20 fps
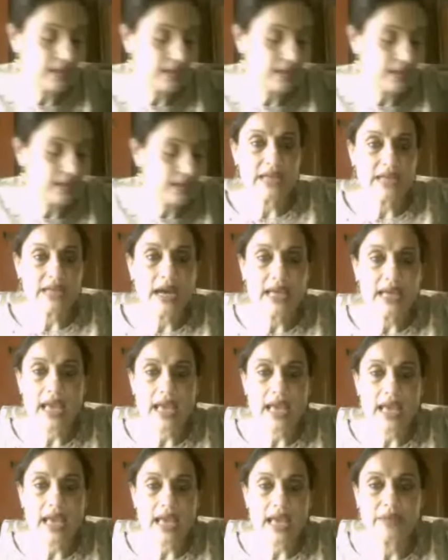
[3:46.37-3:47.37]
but I
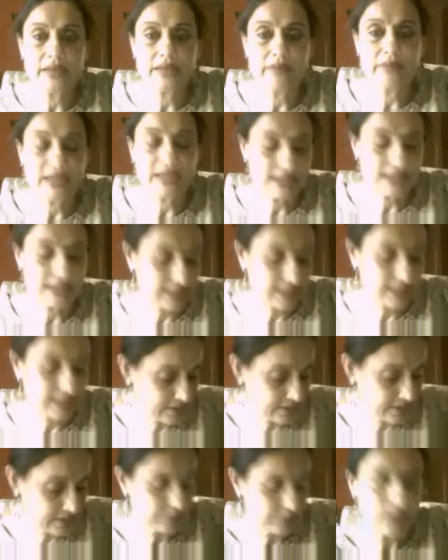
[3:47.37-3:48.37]
am in my
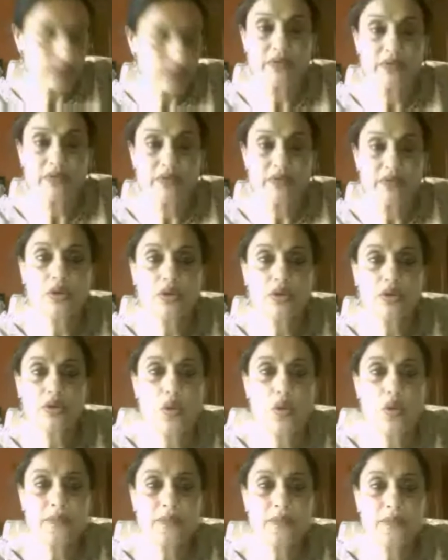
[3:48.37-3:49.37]
sister's beautiful
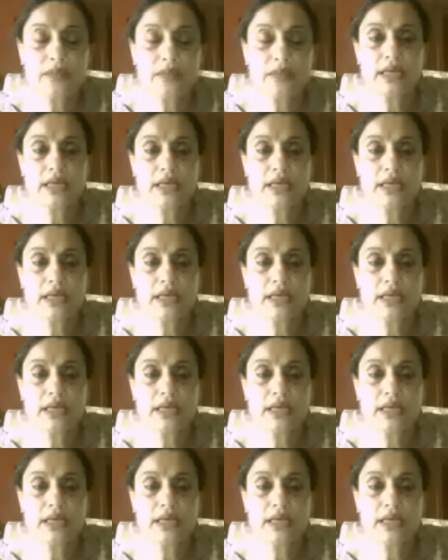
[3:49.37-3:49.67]
home